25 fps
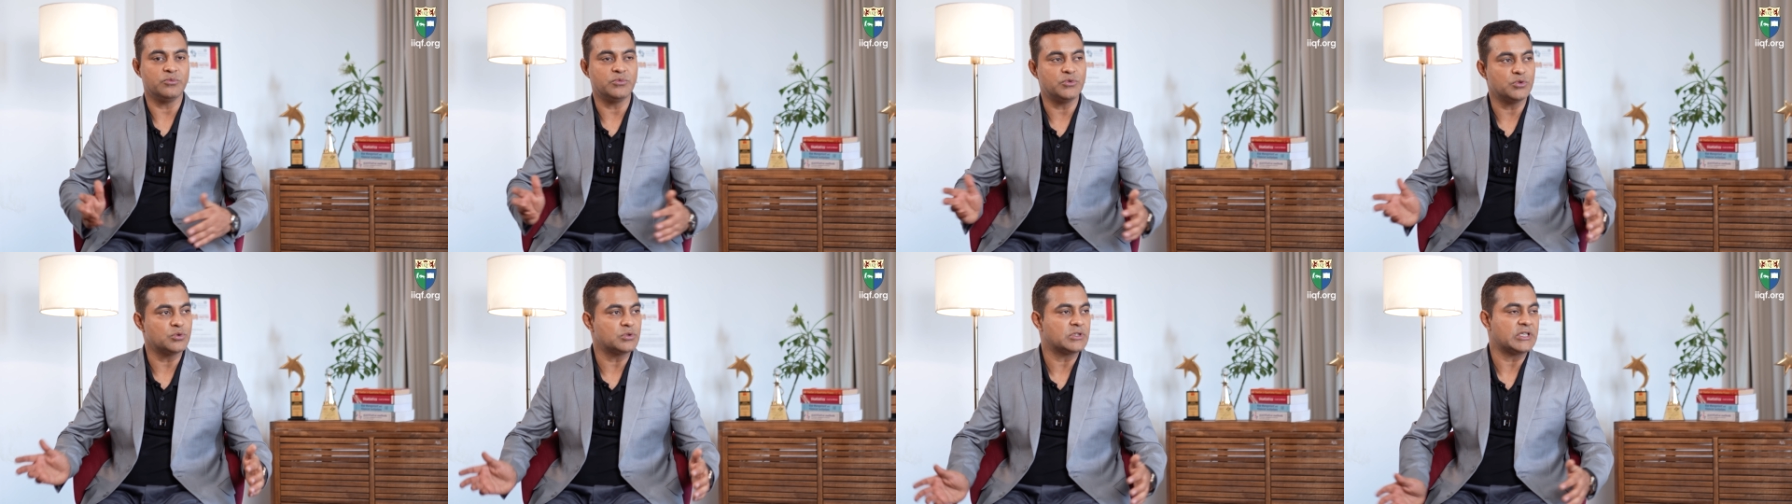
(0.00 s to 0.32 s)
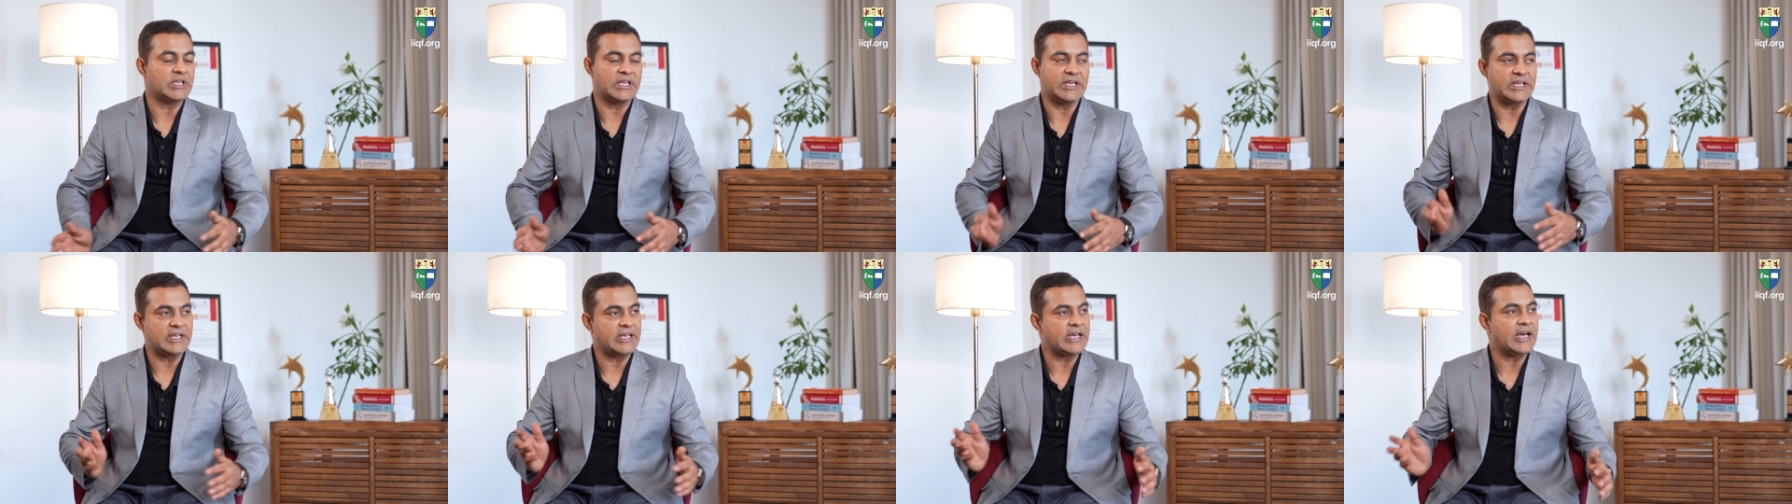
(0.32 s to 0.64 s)

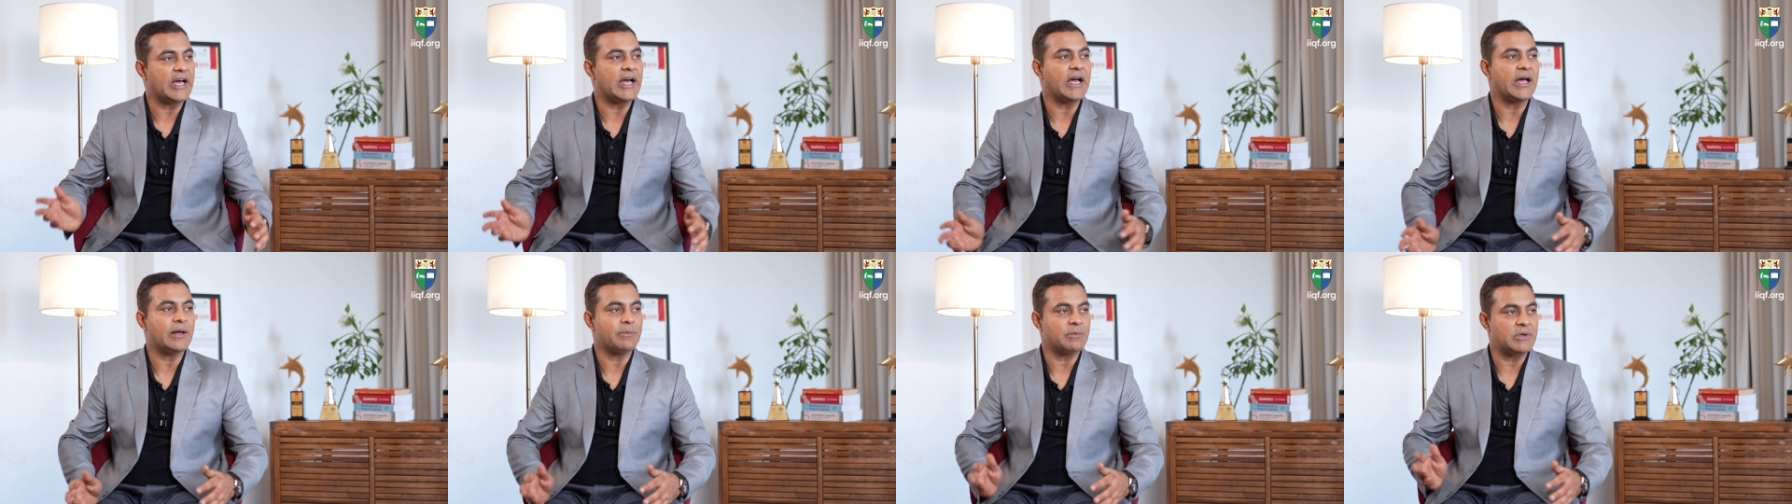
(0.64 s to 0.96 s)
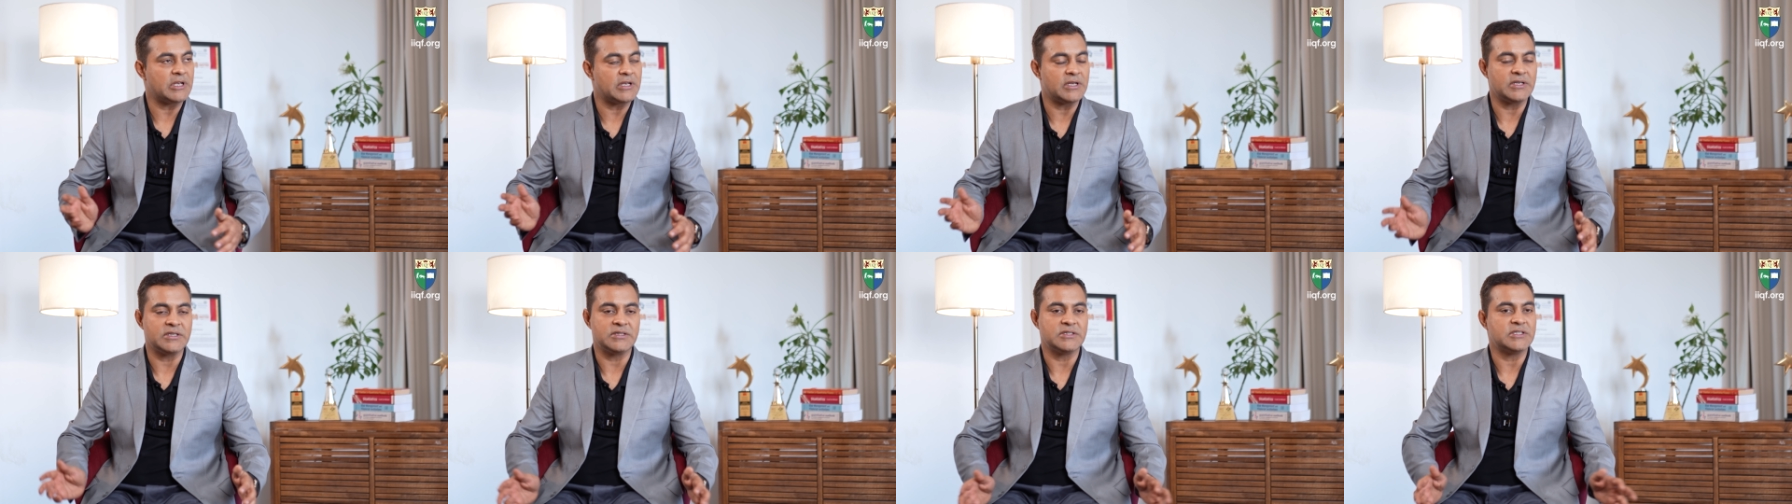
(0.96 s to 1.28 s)
using AI
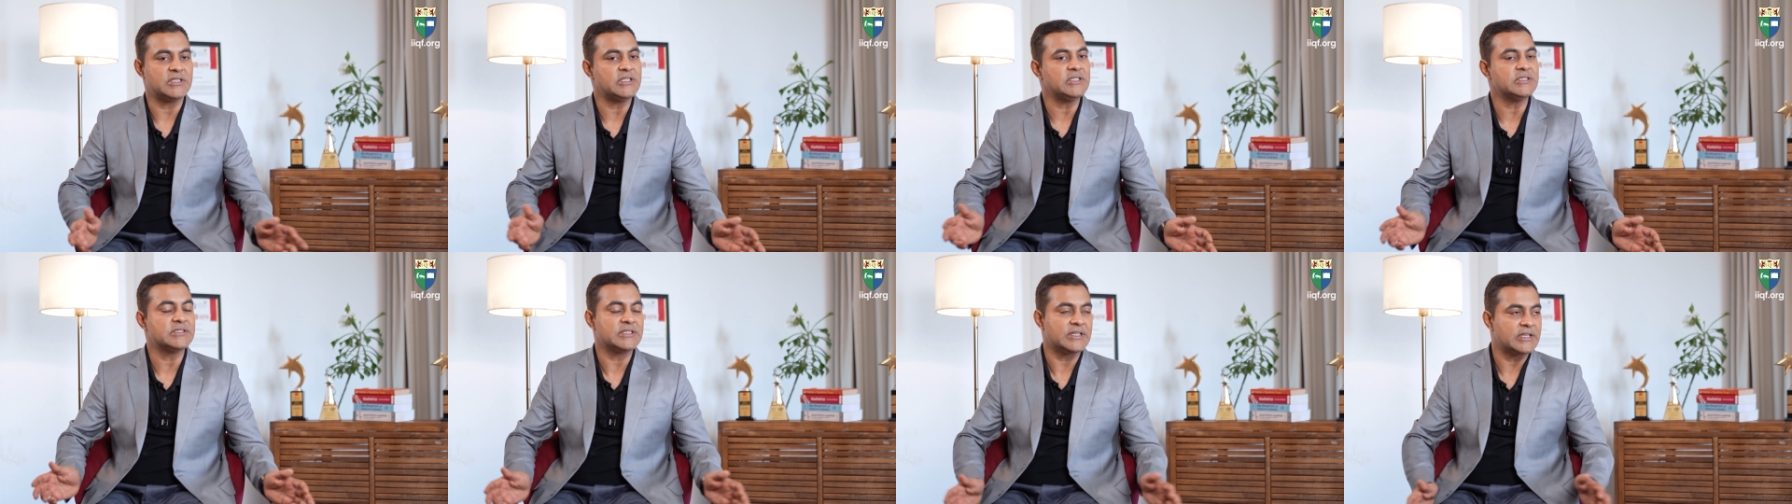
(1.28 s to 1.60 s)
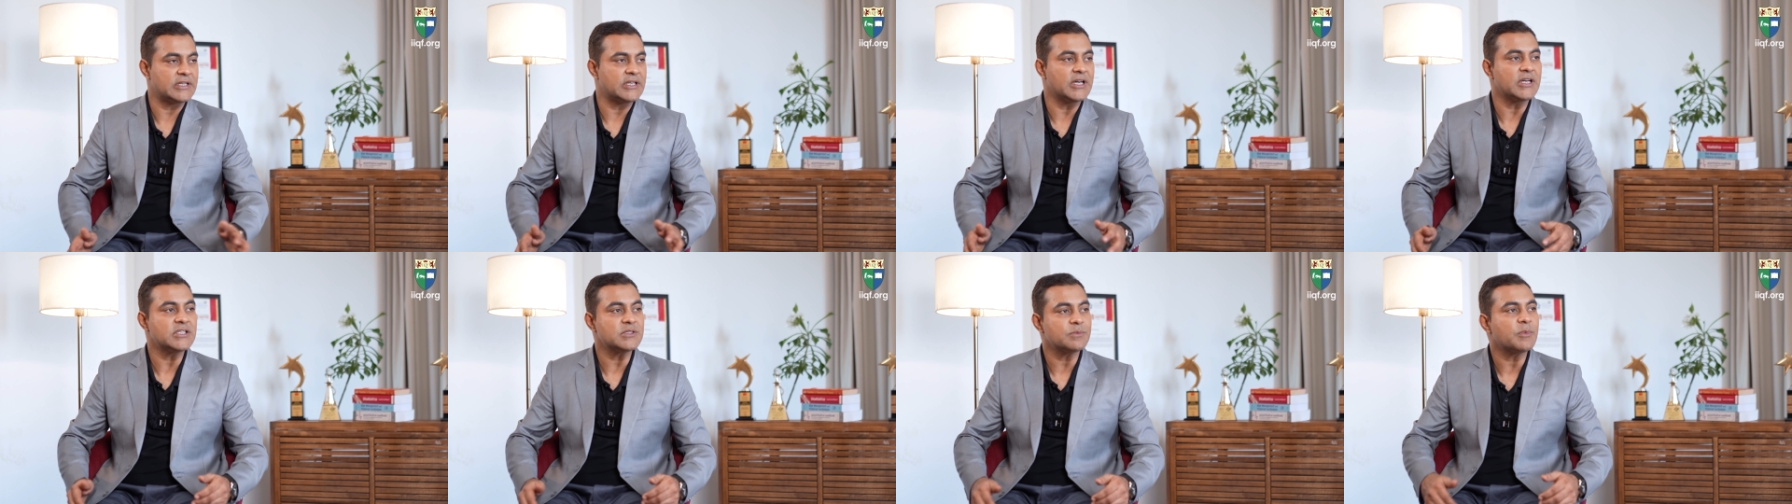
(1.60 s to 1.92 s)
ML in these
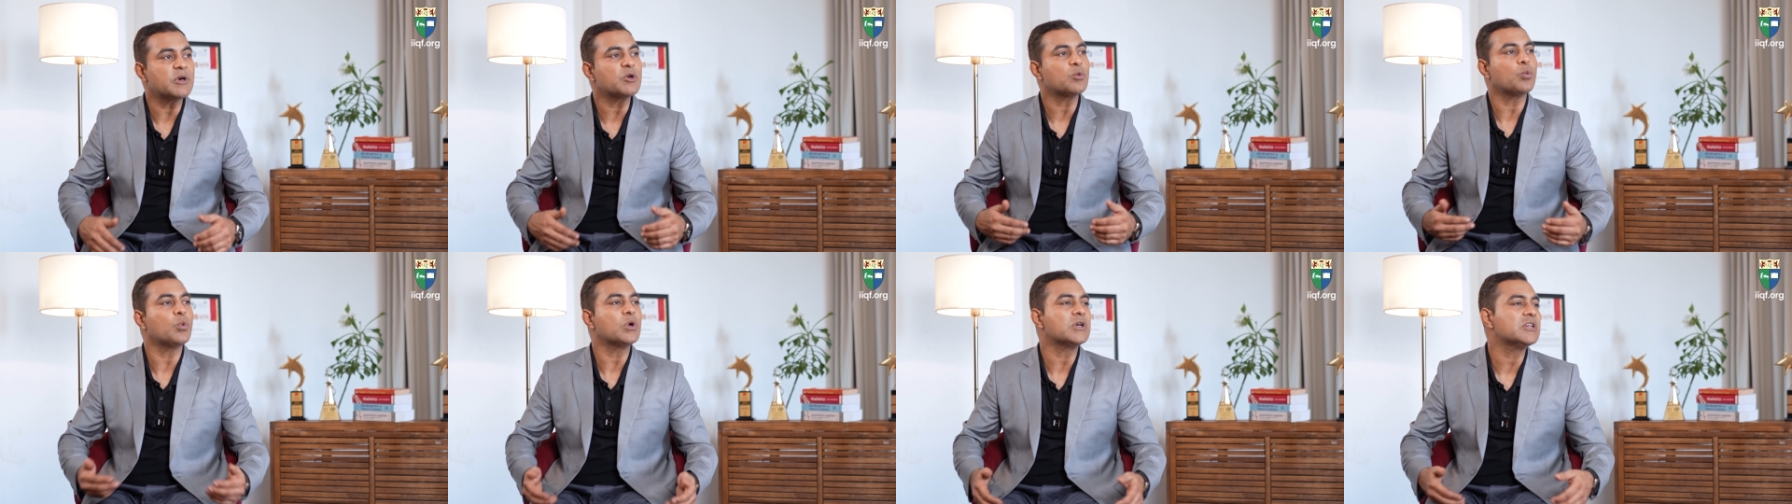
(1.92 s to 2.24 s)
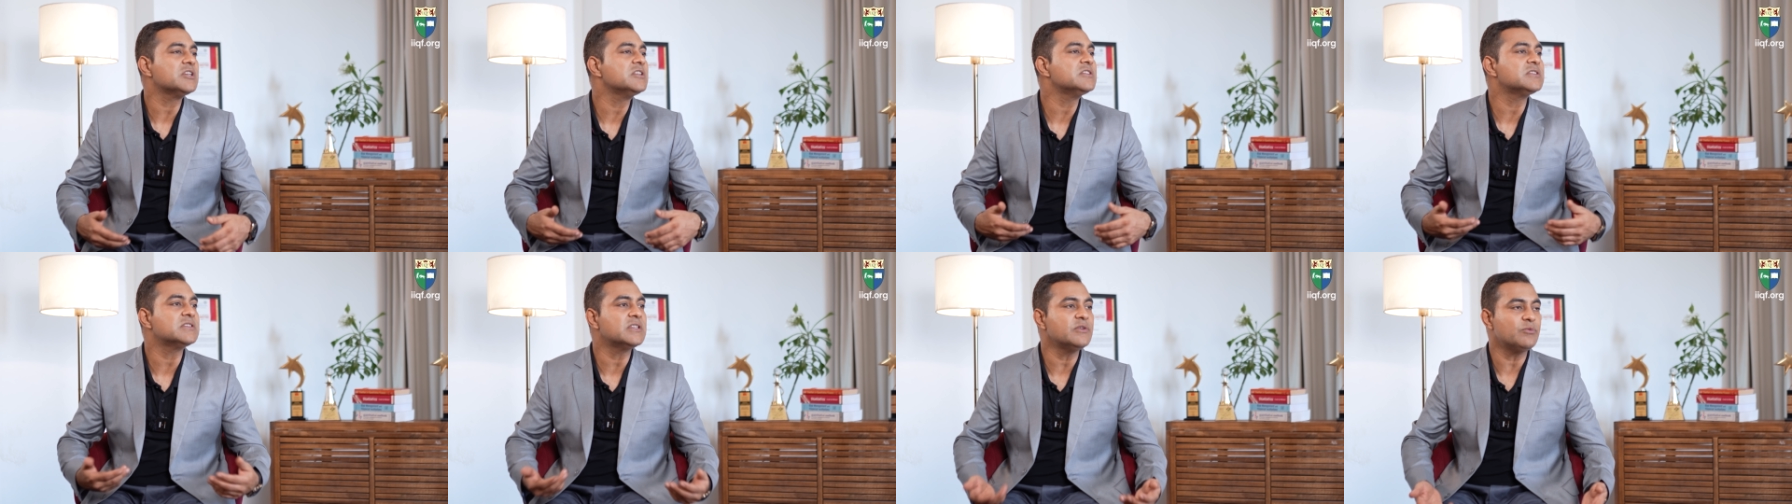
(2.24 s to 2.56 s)
areas but what
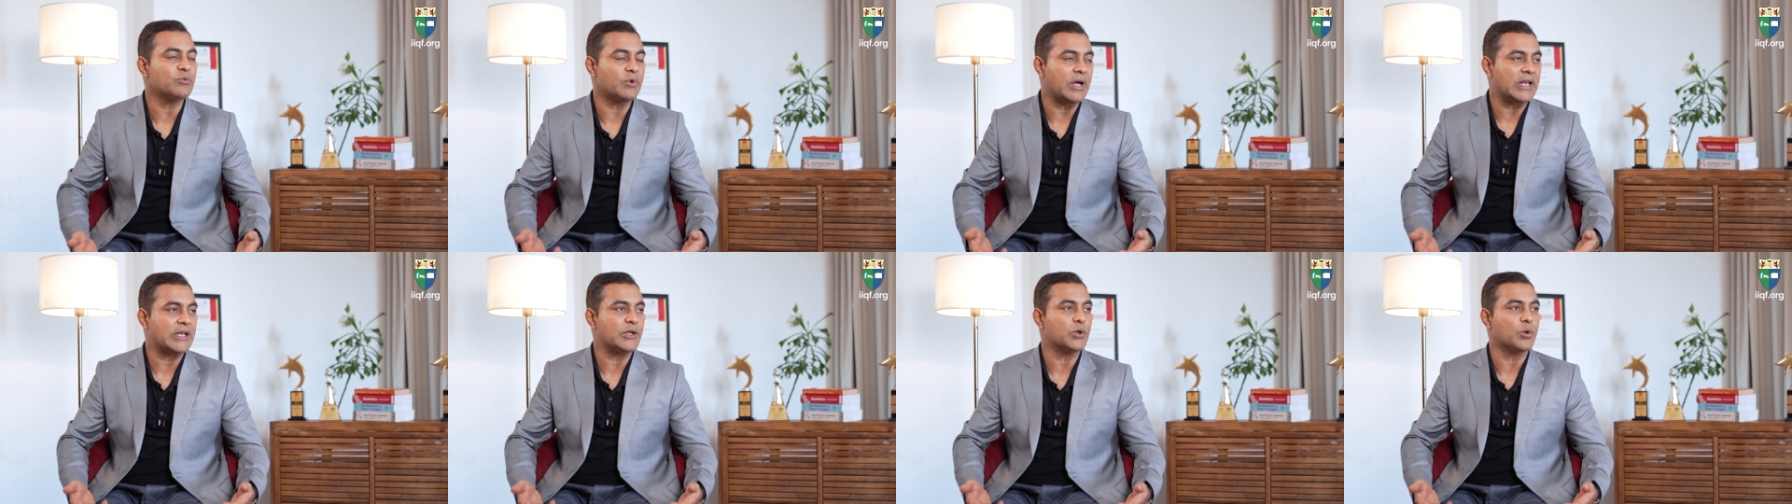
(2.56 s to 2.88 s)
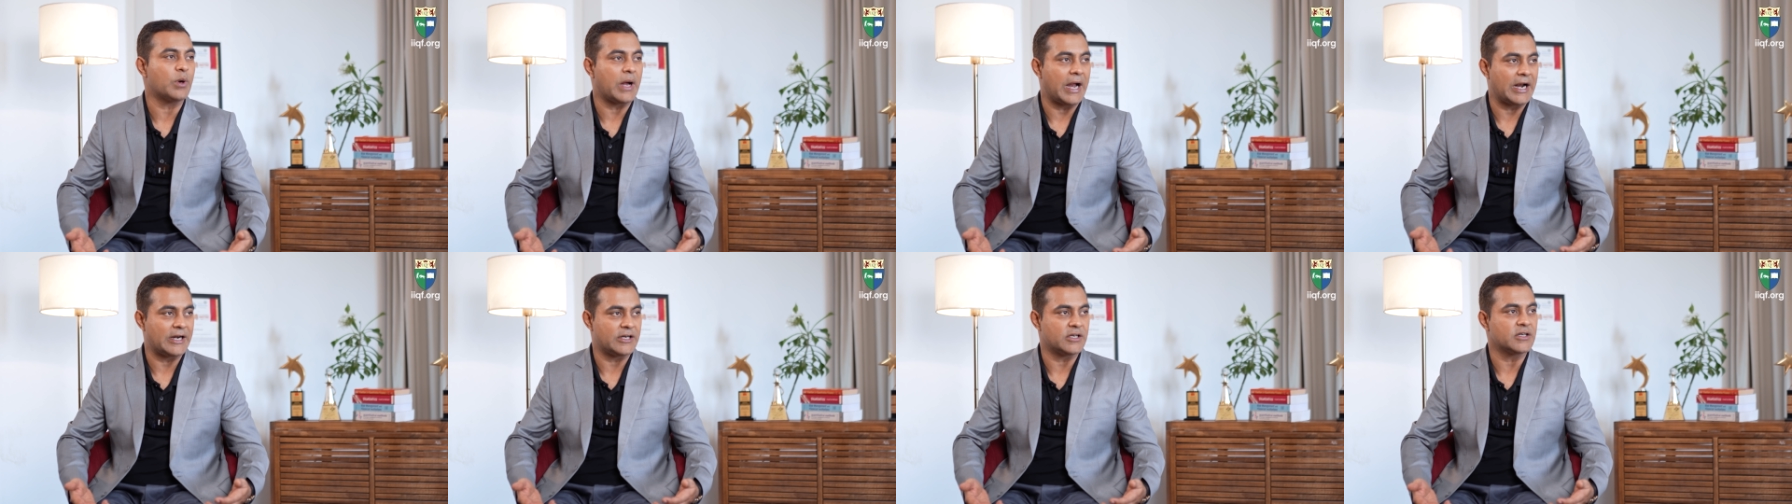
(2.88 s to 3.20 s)
Correct. is the
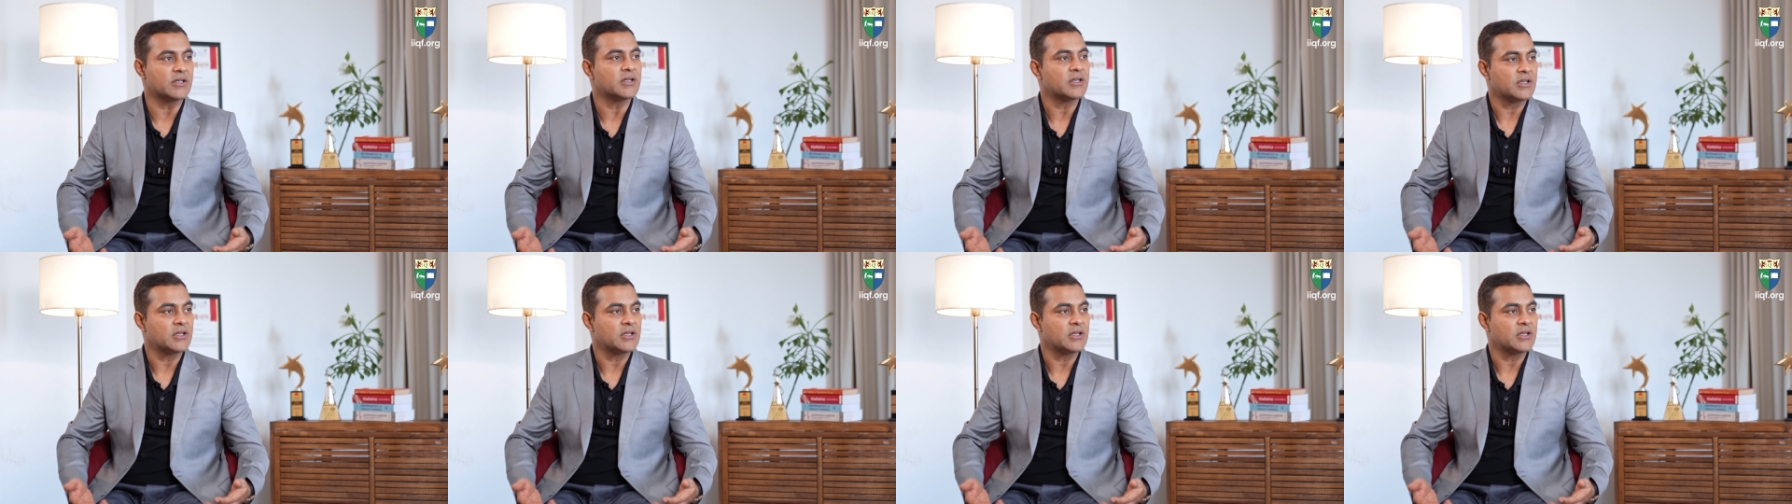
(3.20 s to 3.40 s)
value add